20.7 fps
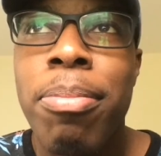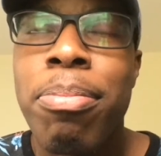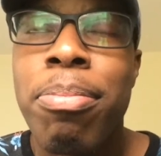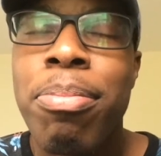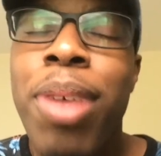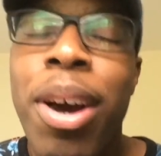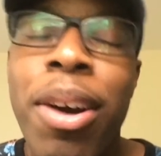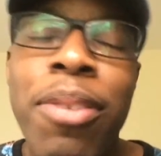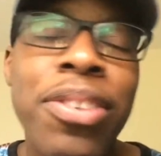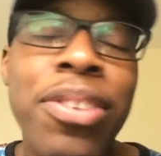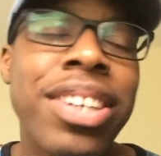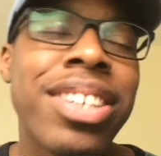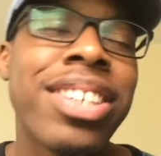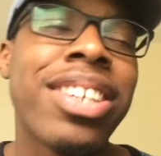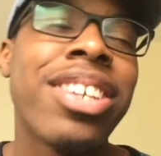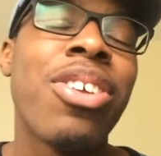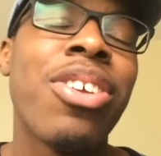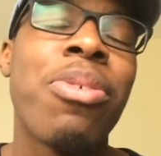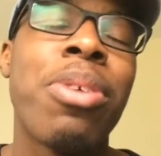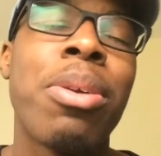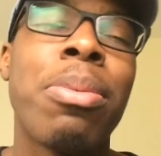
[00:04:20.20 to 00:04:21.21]
Motherfucker
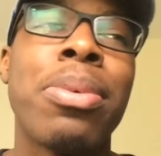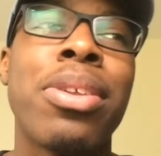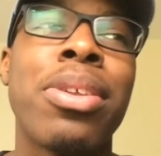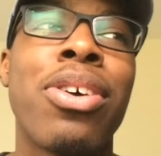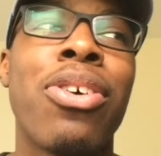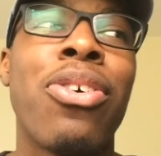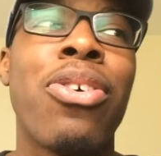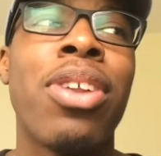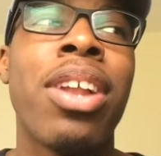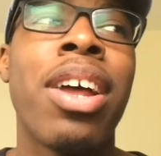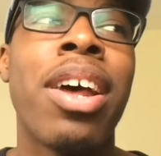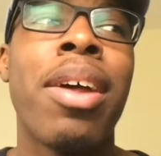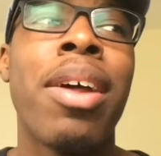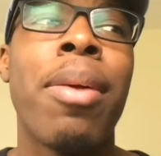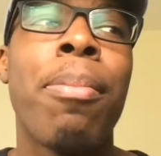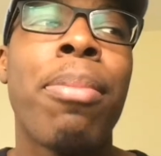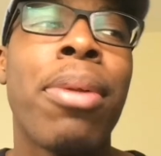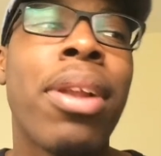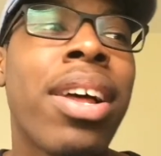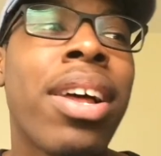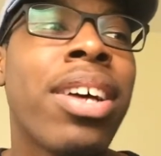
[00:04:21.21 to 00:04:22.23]
didn't know where to put the hole at.
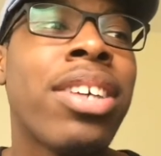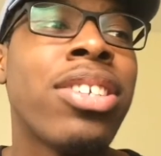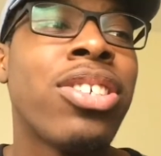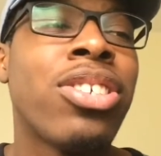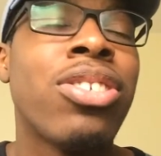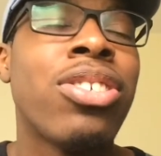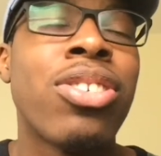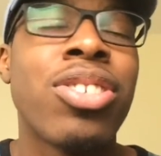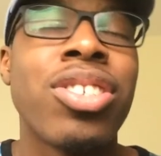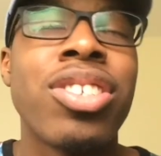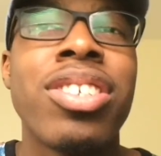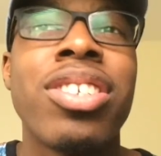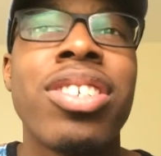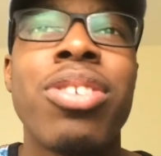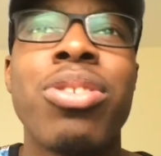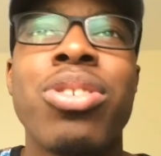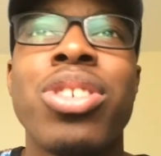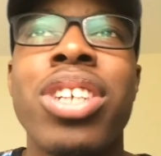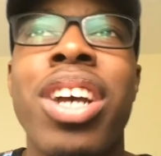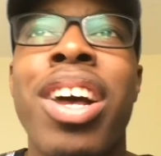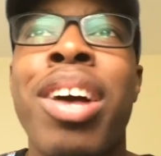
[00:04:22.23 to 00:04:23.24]
Plus, you know, she a
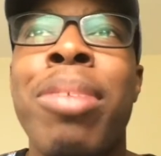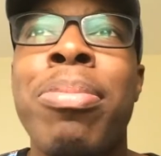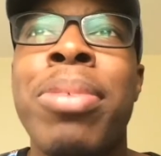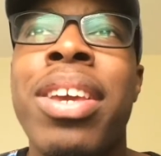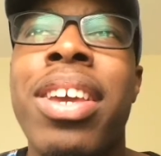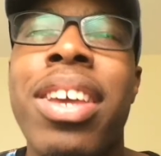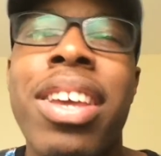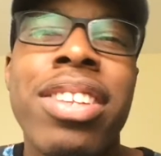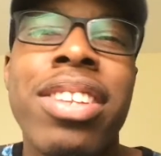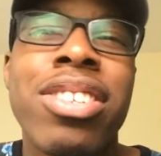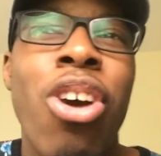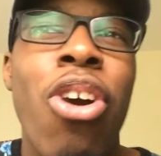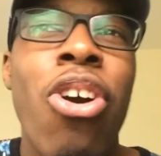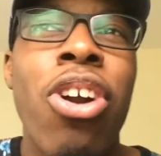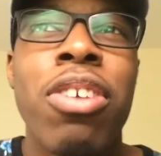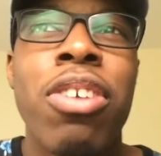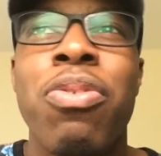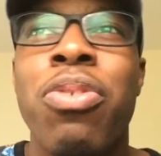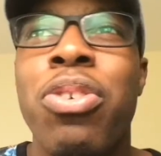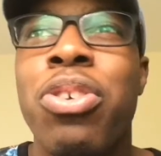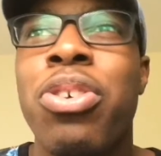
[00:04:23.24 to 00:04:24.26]
little chubby. It's
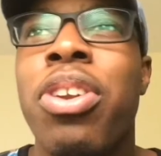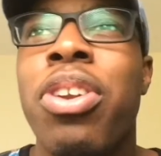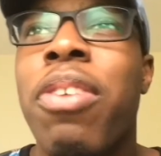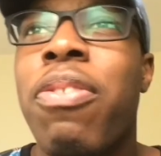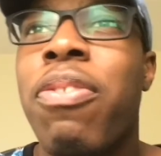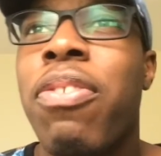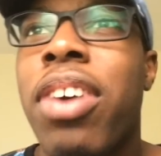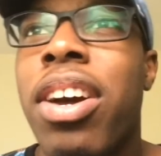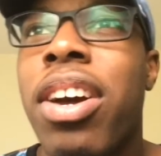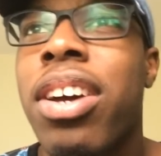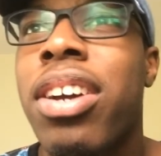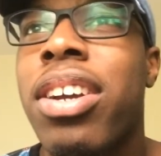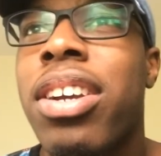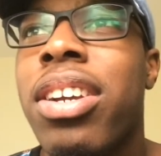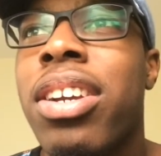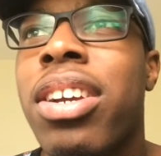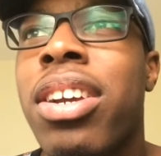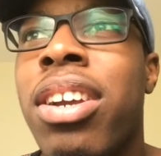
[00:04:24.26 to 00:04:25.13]
harder for you to find.